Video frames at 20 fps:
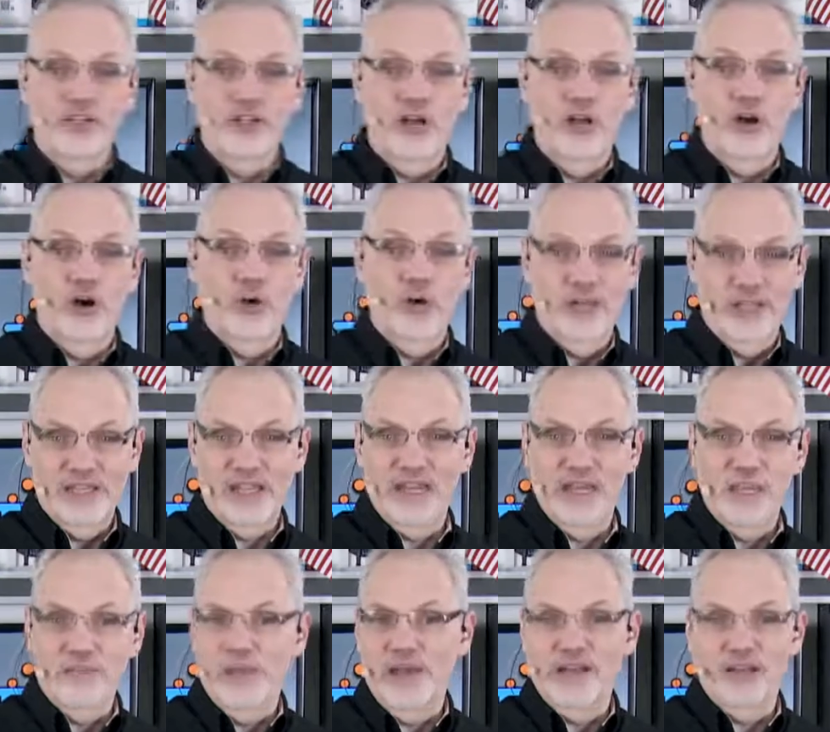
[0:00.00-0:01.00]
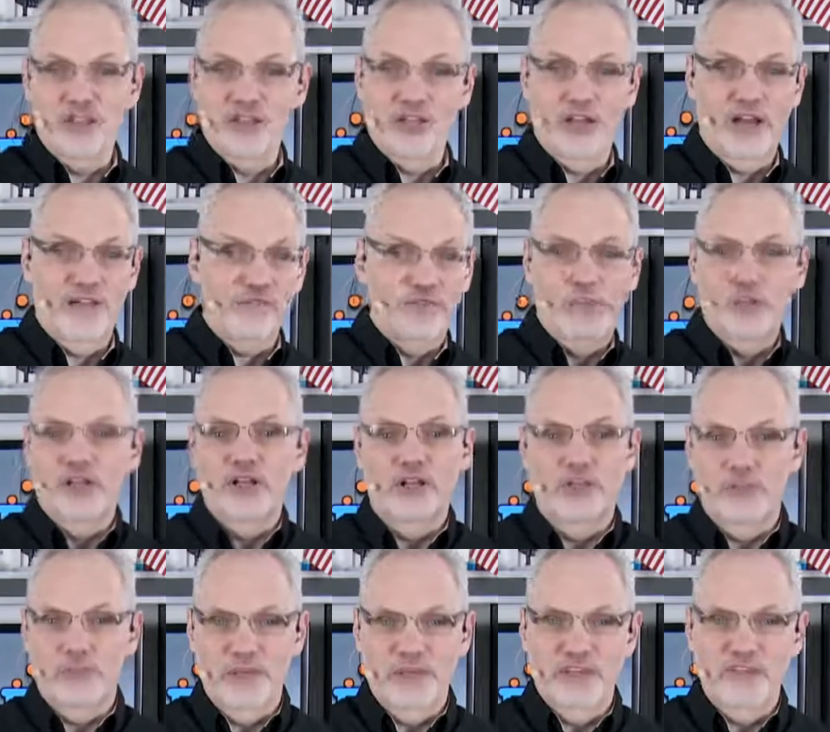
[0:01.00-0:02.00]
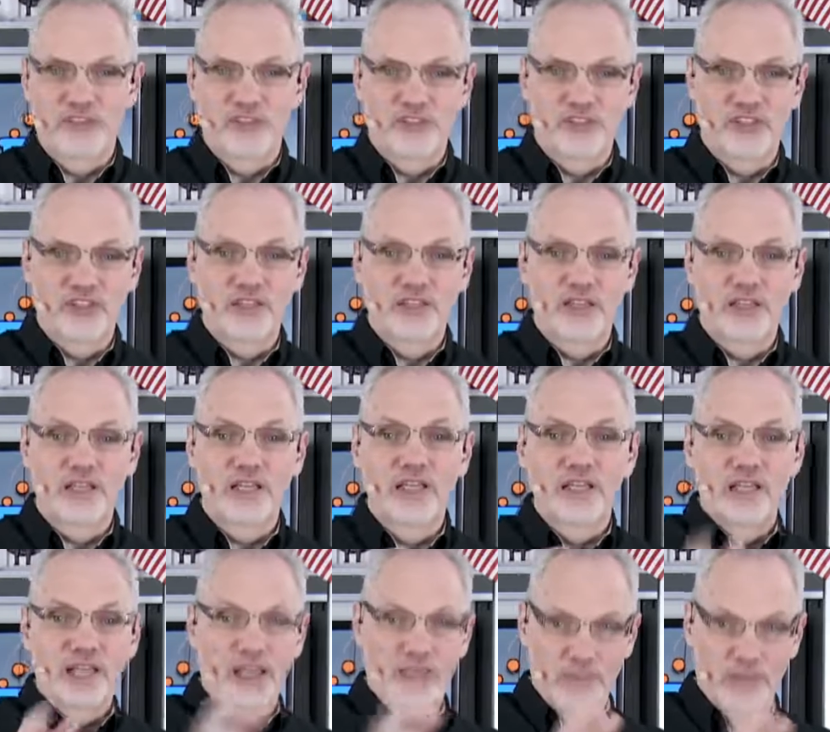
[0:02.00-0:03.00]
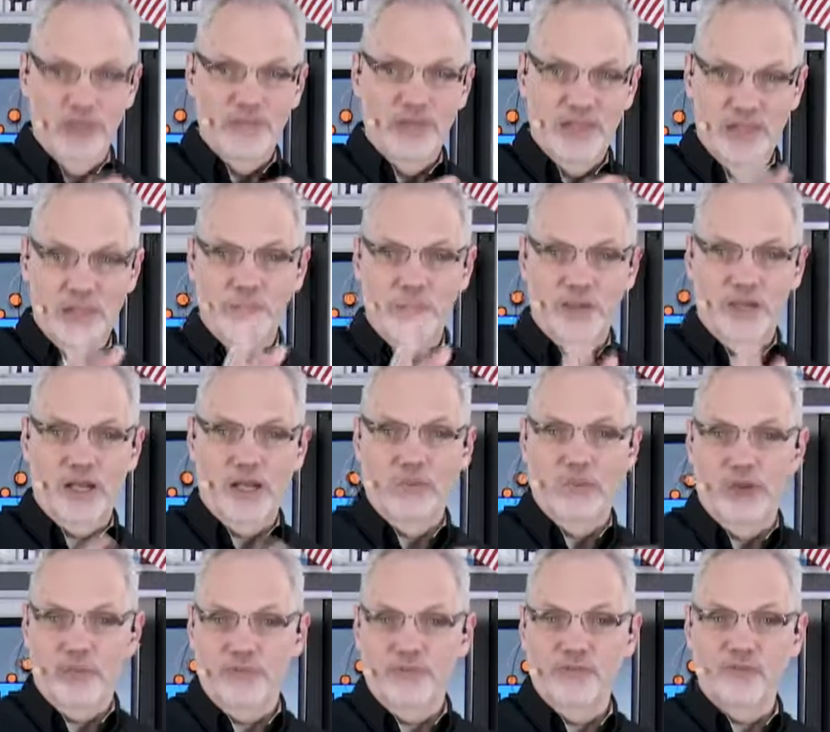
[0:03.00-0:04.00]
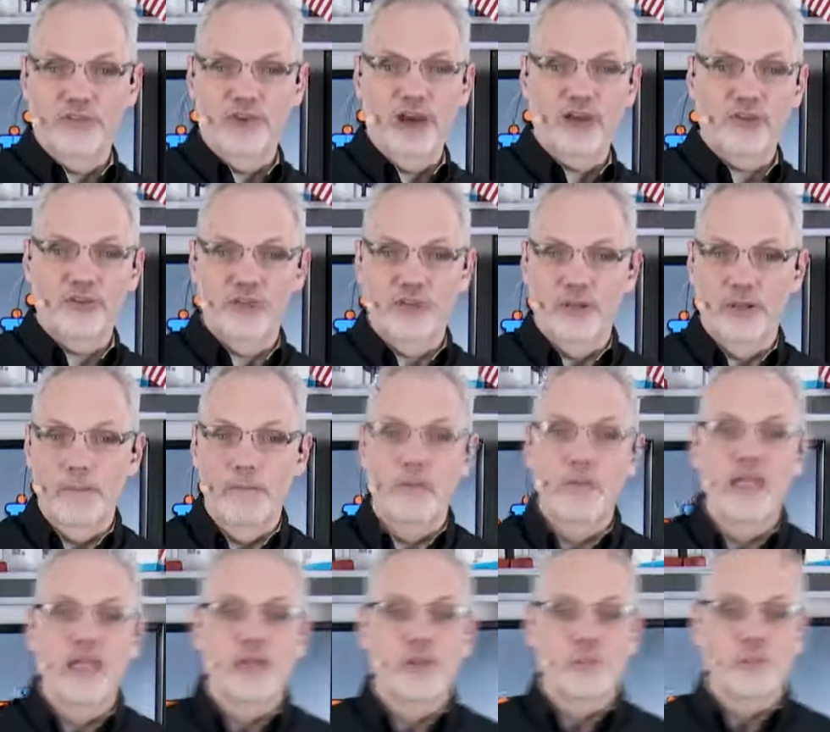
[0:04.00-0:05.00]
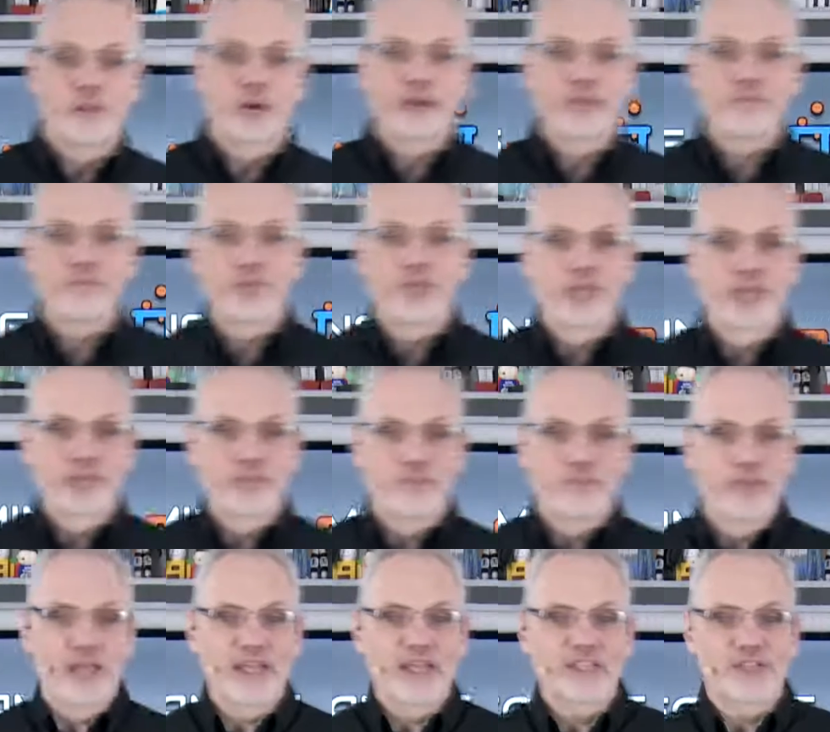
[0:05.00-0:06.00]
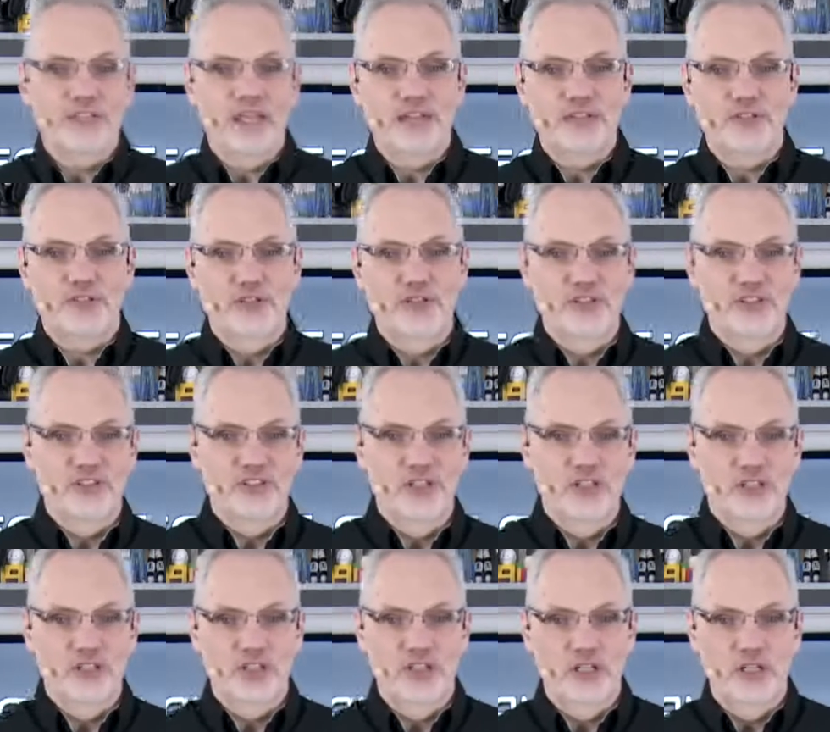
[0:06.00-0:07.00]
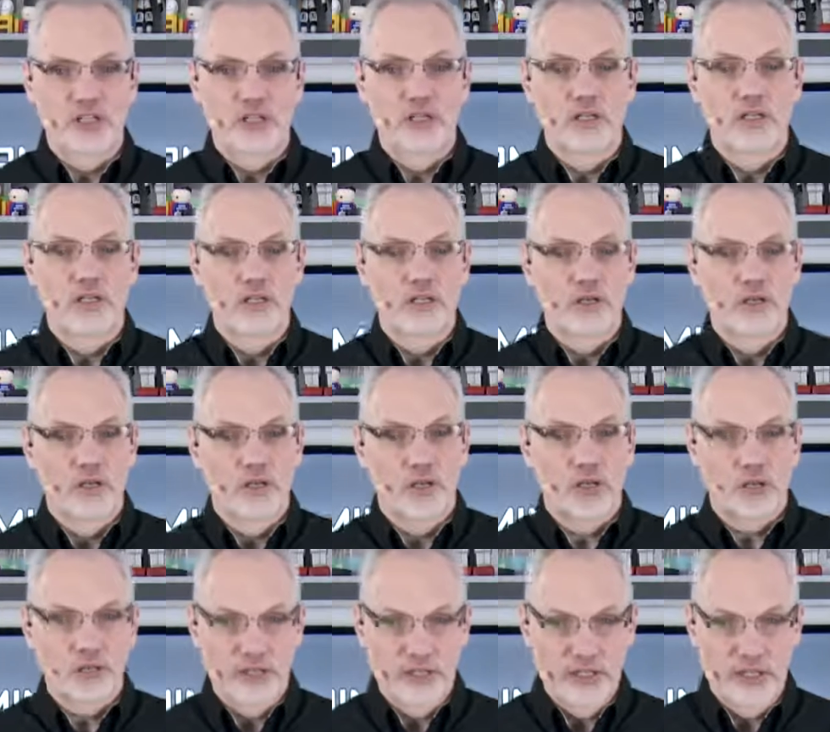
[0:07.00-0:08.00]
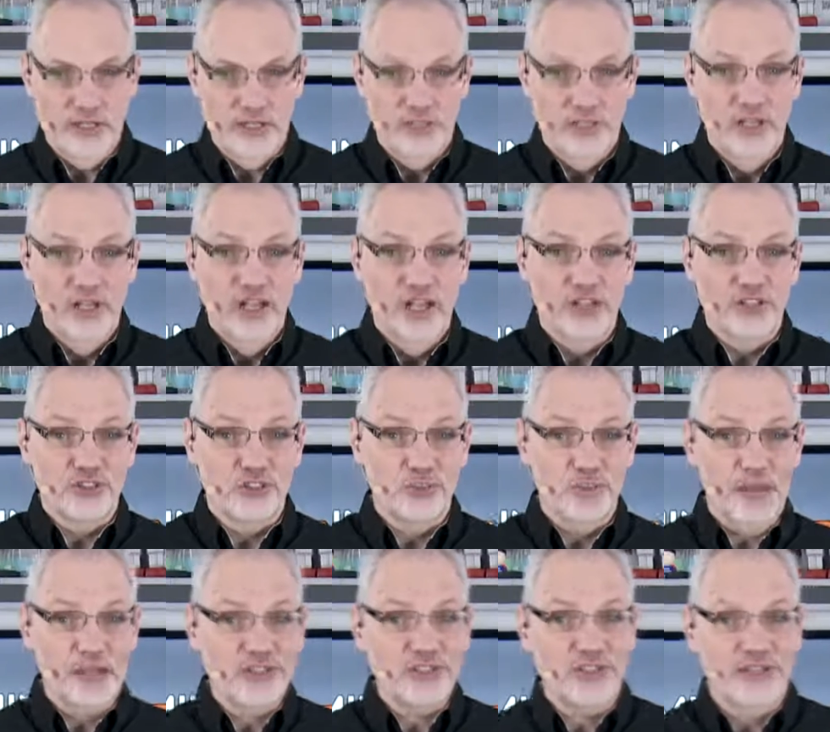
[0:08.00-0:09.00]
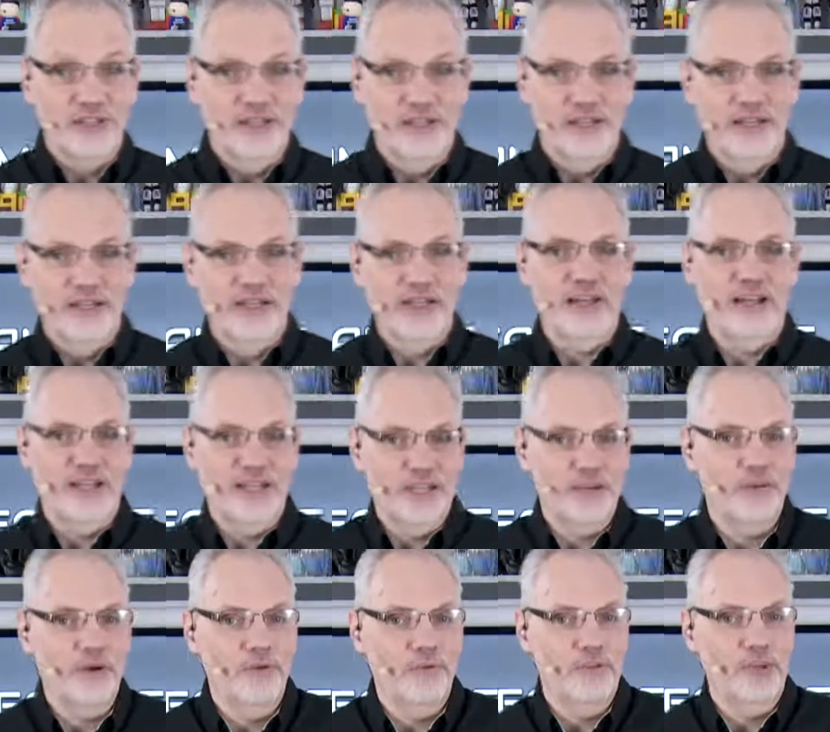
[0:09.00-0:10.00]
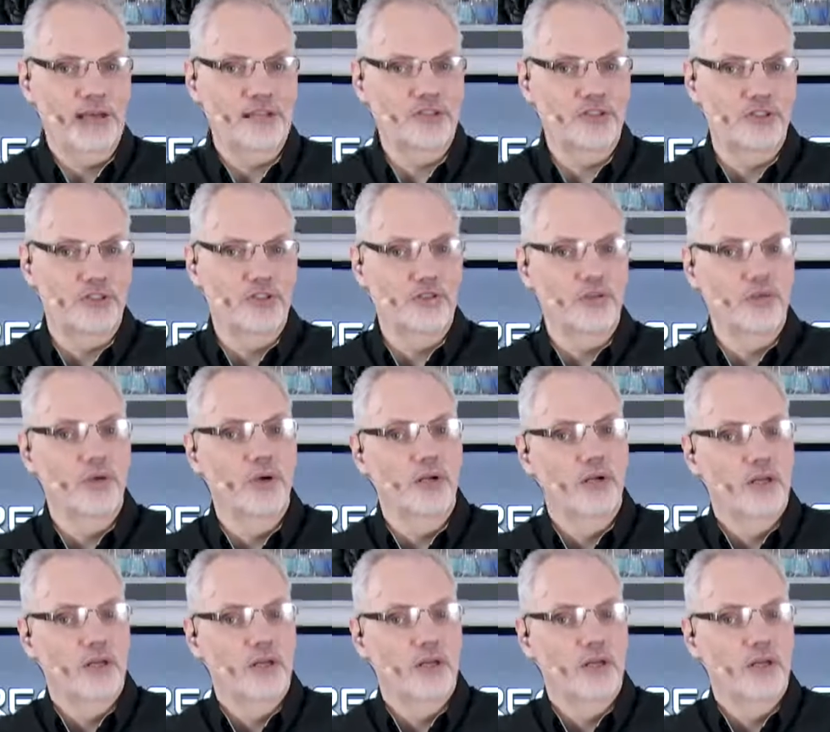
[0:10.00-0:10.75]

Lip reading: go and get a better shot from another PTZ and maybe then pick them up and follow them. But it makes that transition cleaner, especially, and again, I keep coming back to